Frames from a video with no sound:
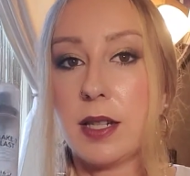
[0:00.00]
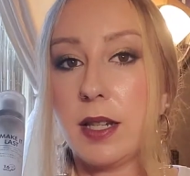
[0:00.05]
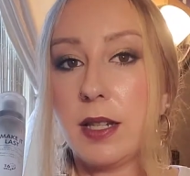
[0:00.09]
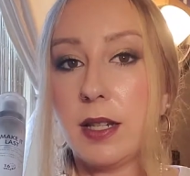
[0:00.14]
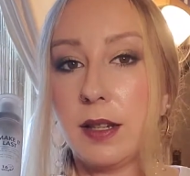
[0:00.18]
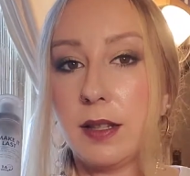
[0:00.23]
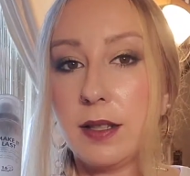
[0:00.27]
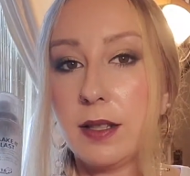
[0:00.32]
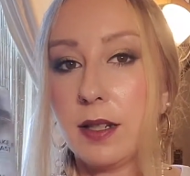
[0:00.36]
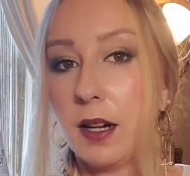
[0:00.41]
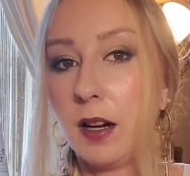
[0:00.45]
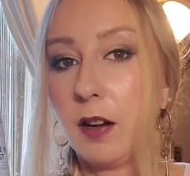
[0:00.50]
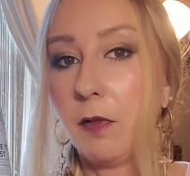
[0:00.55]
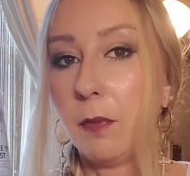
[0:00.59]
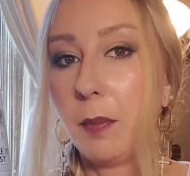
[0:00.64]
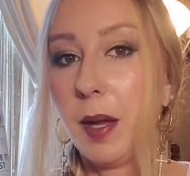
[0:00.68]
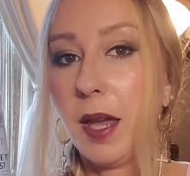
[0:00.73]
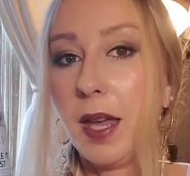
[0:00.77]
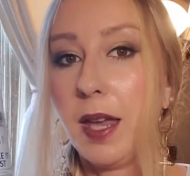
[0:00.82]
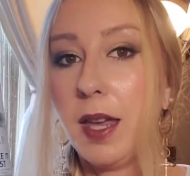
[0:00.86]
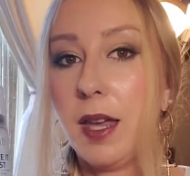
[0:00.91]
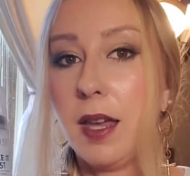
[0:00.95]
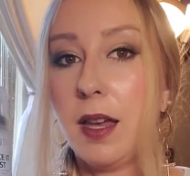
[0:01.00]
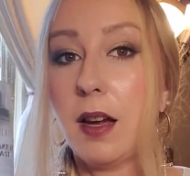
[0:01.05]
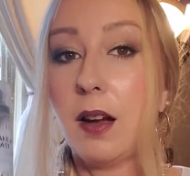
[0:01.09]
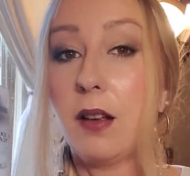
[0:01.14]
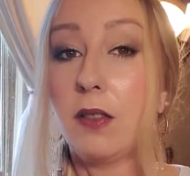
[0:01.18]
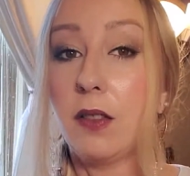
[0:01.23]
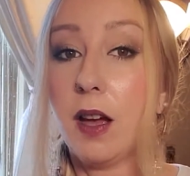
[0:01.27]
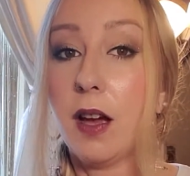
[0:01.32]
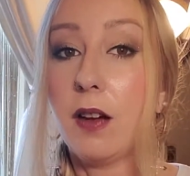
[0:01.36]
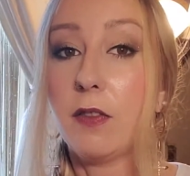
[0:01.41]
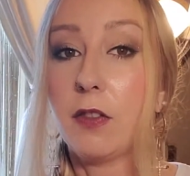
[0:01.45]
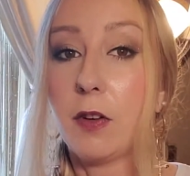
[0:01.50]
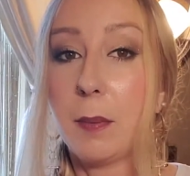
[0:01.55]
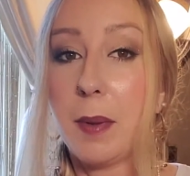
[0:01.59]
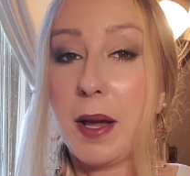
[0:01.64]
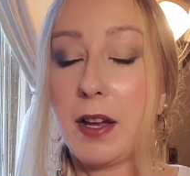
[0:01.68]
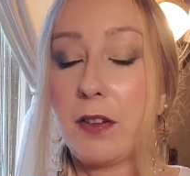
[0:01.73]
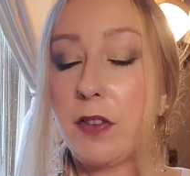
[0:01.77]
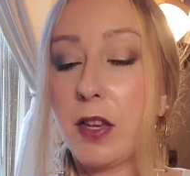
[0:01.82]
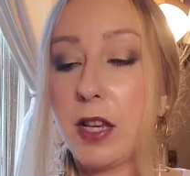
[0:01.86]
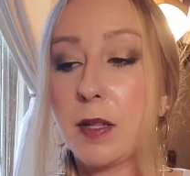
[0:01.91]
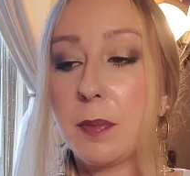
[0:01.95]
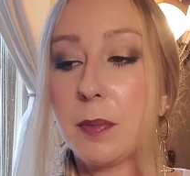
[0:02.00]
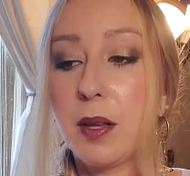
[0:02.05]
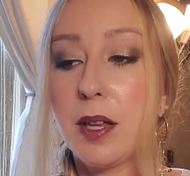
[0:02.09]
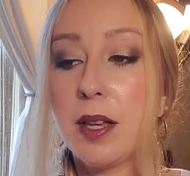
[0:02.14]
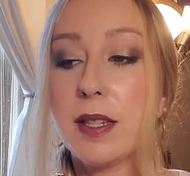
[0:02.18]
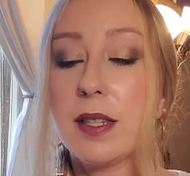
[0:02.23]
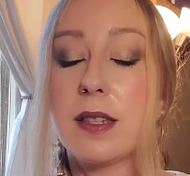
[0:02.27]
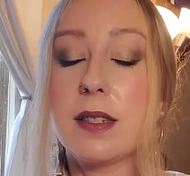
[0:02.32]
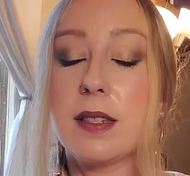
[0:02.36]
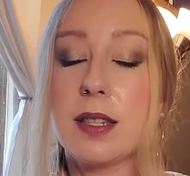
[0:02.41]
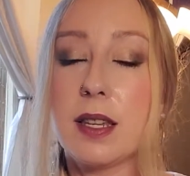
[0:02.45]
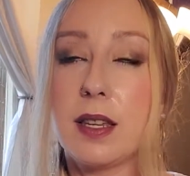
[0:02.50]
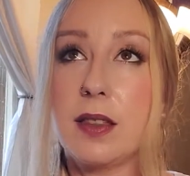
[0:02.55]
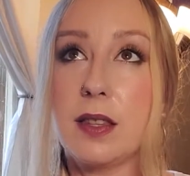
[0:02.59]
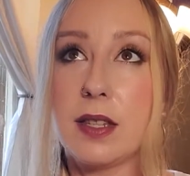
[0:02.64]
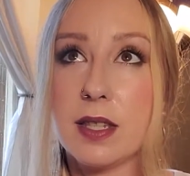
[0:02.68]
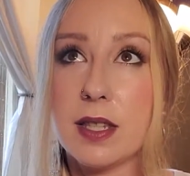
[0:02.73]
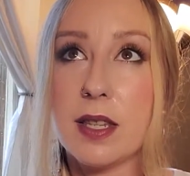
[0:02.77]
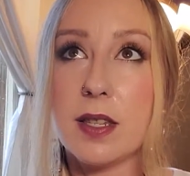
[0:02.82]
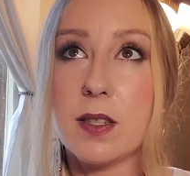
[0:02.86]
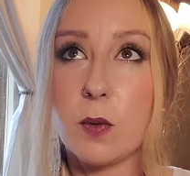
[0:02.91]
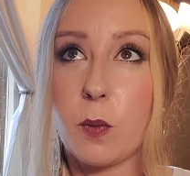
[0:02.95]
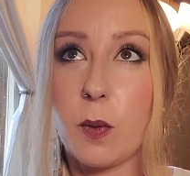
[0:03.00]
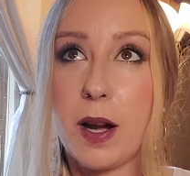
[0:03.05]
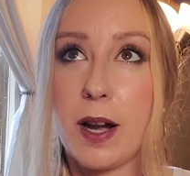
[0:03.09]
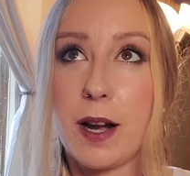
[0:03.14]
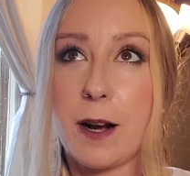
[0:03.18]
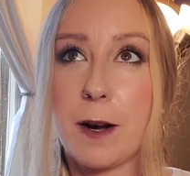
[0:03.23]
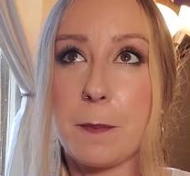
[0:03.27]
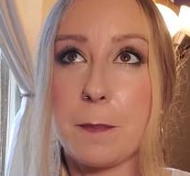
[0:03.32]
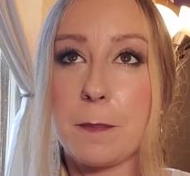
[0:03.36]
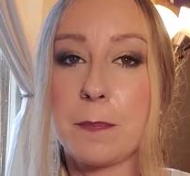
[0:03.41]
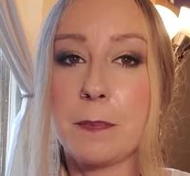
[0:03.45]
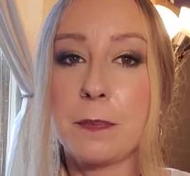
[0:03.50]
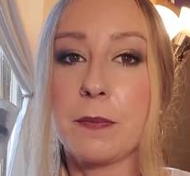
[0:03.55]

and instead of paying a lot for MAC Fix Plus, see, this is where